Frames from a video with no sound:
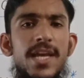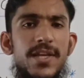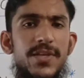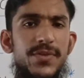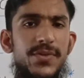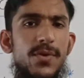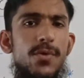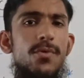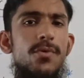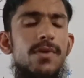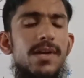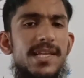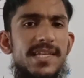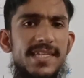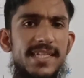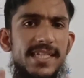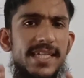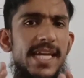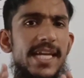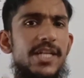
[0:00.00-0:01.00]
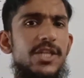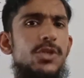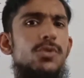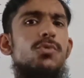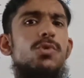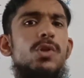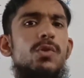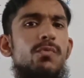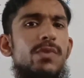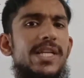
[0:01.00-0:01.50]
So stay
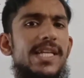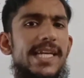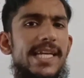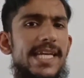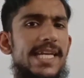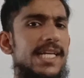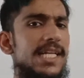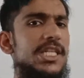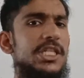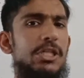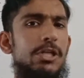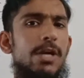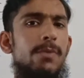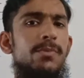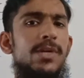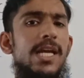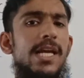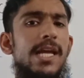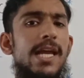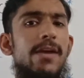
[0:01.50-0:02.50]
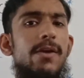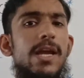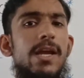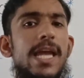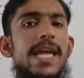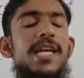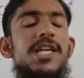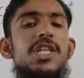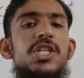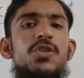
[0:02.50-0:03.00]
tuned with English
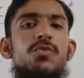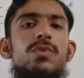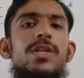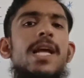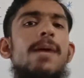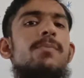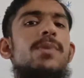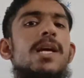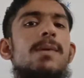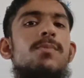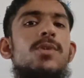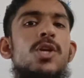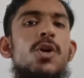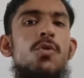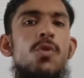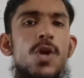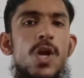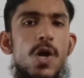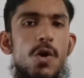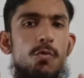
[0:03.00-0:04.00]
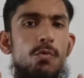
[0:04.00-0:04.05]
with MW.